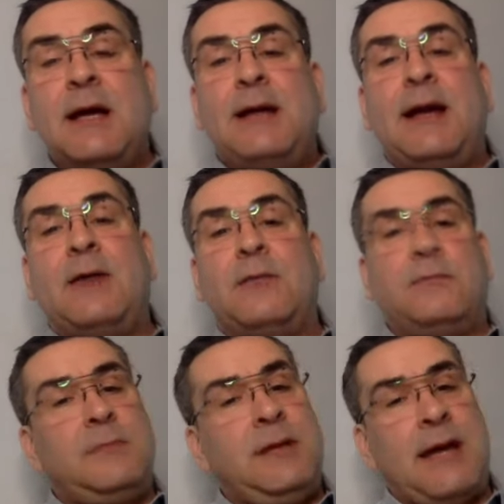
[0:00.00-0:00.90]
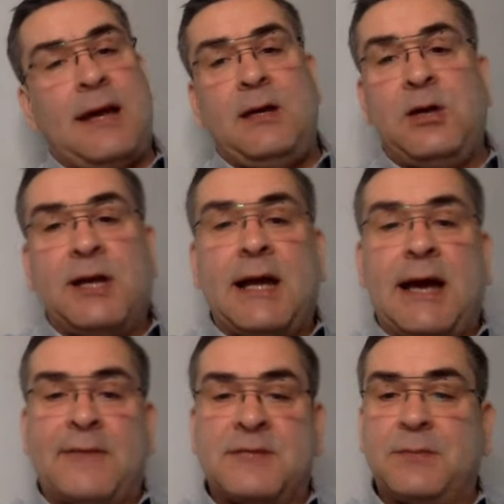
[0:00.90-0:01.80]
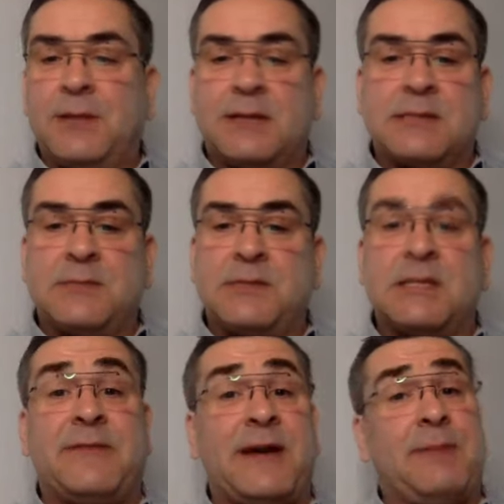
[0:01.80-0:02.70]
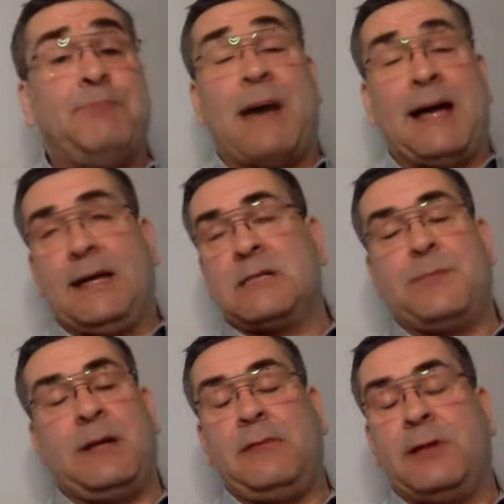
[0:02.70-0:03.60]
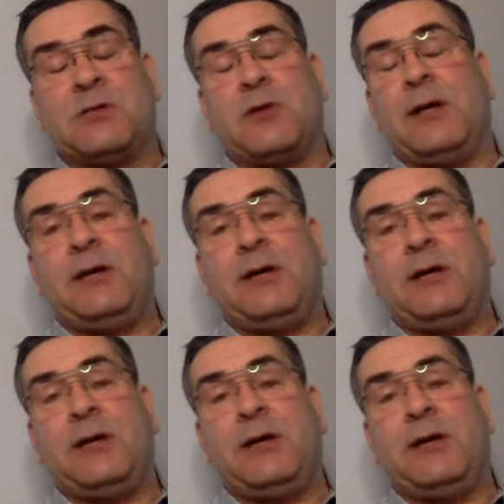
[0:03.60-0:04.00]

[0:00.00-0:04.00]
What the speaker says: Now, yeah, you're going to have some customers that have had a bad experience, right?